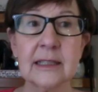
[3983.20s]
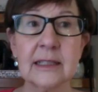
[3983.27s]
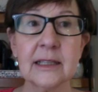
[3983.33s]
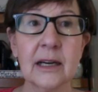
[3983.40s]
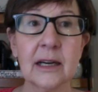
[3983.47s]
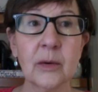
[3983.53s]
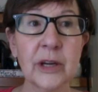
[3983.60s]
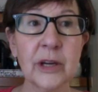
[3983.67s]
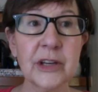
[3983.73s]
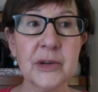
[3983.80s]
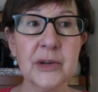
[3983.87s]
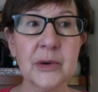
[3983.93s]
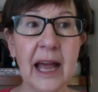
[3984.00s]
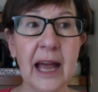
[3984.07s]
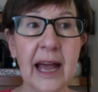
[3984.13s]
when
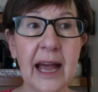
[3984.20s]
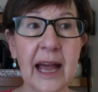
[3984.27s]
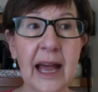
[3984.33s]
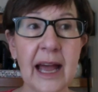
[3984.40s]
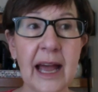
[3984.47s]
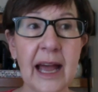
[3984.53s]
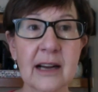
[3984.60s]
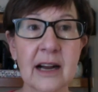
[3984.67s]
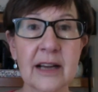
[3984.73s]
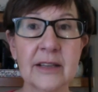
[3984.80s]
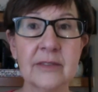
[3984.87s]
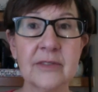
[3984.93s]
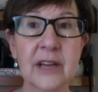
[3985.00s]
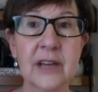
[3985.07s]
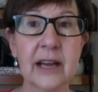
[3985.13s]
you have that
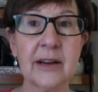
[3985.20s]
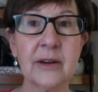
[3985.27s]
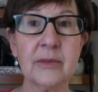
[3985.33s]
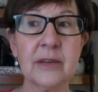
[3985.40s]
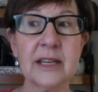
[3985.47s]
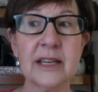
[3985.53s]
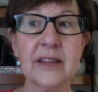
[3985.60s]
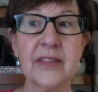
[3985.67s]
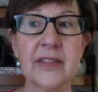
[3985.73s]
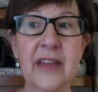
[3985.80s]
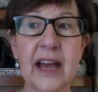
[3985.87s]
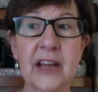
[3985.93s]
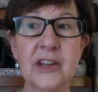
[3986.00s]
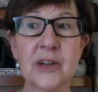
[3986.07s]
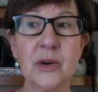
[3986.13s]
kind of diarrhea
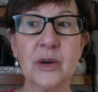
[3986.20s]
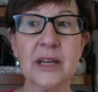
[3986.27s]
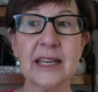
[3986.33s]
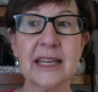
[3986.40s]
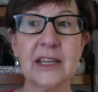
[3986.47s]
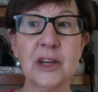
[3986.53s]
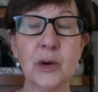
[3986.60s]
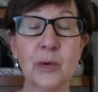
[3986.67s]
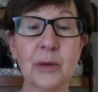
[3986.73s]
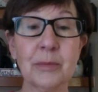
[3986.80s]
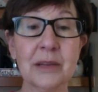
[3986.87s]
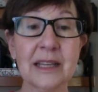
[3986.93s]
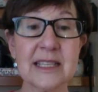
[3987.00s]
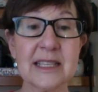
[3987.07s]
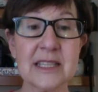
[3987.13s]
that you're
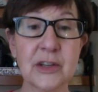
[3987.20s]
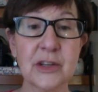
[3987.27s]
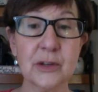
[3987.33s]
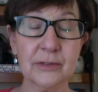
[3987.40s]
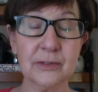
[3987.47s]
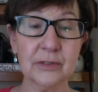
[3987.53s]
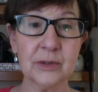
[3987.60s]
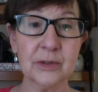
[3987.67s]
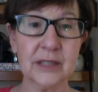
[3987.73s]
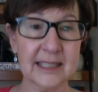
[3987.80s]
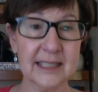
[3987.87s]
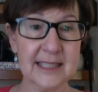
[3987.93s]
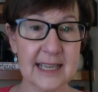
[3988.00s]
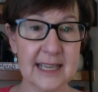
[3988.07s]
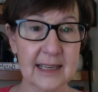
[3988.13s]
replacing your fluid
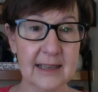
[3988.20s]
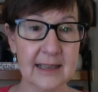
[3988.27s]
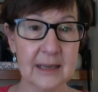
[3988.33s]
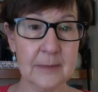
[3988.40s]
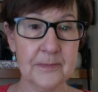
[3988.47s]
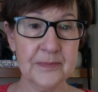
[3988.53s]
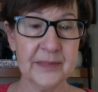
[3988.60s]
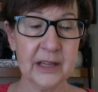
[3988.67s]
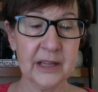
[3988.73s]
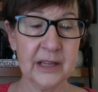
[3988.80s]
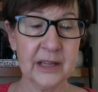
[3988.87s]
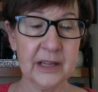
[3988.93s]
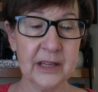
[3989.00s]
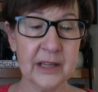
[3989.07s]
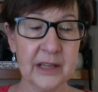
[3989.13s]
intake. Mm-hmm.
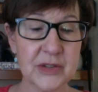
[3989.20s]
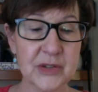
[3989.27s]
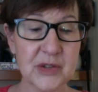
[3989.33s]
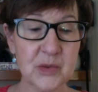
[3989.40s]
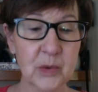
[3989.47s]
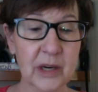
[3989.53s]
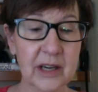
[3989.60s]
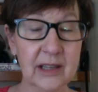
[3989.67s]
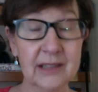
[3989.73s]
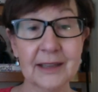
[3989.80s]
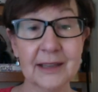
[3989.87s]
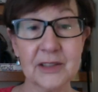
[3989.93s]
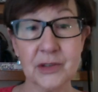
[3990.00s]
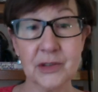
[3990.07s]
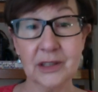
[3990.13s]
So this is where
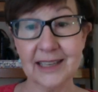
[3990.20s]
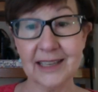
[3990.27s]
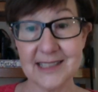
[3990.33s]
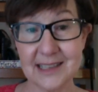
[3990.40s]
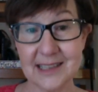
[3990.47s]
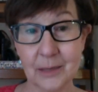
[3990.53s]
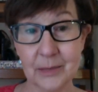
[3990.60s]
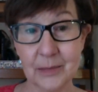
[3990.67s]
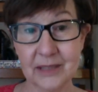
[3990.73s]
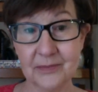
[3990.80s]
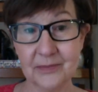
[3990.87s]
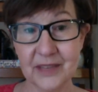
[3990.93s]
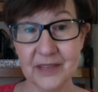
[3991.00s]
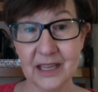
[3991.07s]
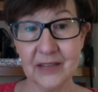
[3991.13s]
electrolytes come in.
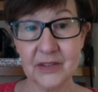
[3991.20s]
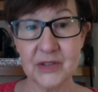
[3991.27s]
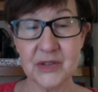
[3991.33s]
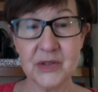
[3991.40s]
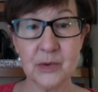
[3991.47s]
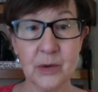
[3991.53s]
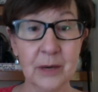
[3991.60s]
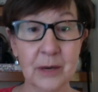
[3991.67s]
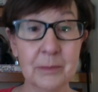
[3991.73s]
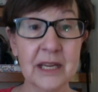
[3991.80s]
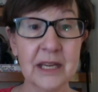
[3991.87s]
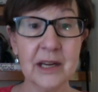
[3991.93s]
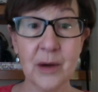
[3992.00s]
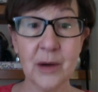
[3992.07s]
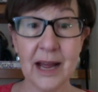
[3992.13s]
This is where
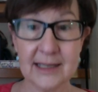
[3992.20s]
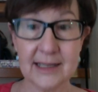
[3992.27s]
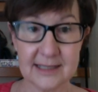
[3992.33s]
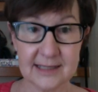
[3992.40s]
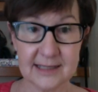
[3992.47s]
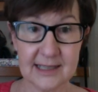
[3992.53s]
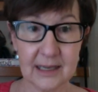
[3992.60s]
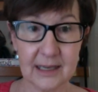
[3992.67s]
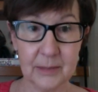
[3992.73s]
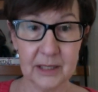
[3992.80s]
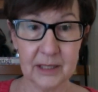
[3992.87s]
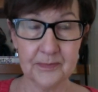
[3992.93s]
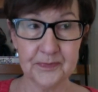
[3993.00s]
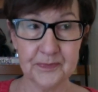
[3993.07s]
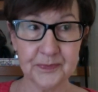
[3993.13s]
amino acids come
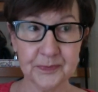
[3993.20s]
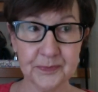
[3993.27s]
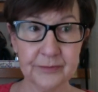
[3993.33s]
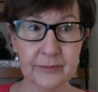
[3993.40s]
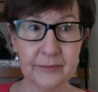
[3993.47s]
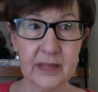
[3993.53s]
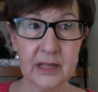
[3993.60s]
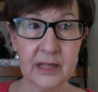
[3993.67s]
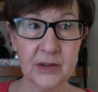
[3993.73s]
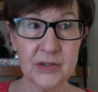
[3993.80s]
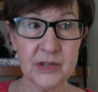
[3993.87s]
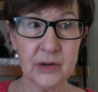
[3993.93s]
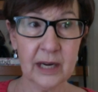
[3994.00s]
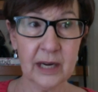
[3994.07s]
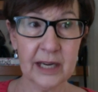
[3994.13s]
in.
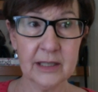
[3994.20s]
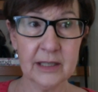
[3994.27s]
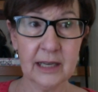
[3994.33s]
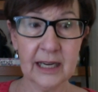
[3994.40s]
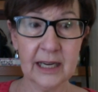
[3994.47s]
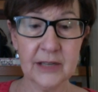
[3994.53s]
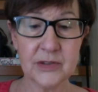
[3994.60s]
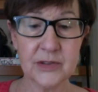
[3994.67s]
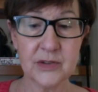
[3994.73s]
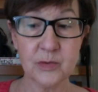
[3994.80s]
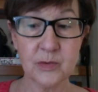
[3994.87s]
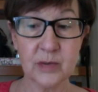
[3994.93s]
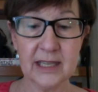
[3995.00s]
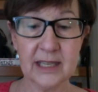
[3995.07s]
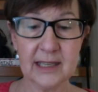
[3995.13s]
So I
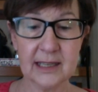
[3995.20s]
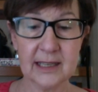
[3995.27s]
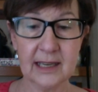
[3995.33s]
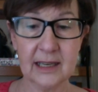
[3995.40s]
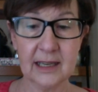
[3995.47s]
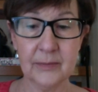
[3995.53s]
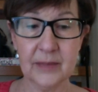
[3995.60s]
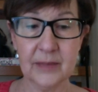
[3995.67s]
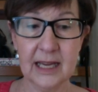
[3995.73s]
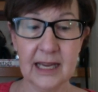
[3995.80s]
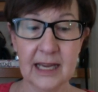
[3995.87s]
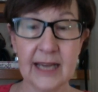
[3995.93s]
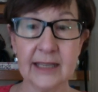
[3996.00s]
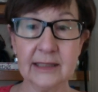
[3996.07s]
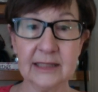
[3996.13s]
drink,
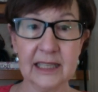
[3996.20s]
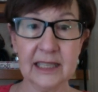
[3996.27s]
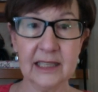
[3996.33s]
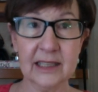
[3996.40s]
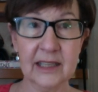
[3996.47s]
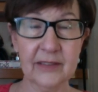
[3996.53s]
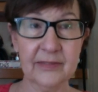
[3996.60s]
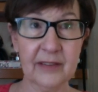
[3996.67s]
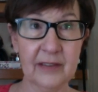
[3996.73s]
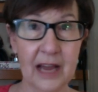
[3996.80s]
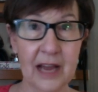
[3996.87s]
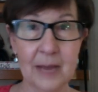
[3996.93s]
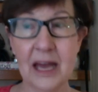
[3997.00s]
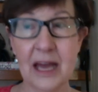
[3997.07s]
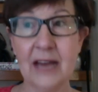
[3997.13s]
if
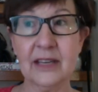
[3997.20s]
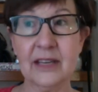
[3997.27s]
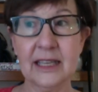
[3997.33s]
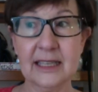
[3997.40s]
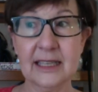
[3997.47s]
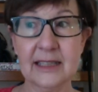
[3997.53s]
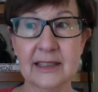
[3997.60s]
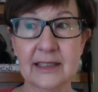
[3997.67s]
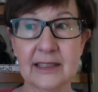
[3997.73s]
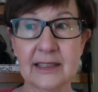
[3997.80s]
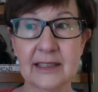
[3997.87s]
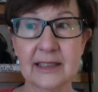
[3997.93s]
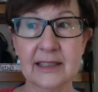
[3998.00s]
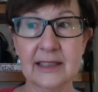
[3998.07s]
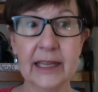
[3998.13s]
I'm having a
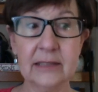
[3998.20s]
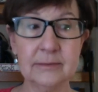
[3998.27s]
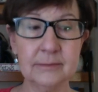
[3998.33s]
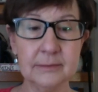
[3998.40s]
day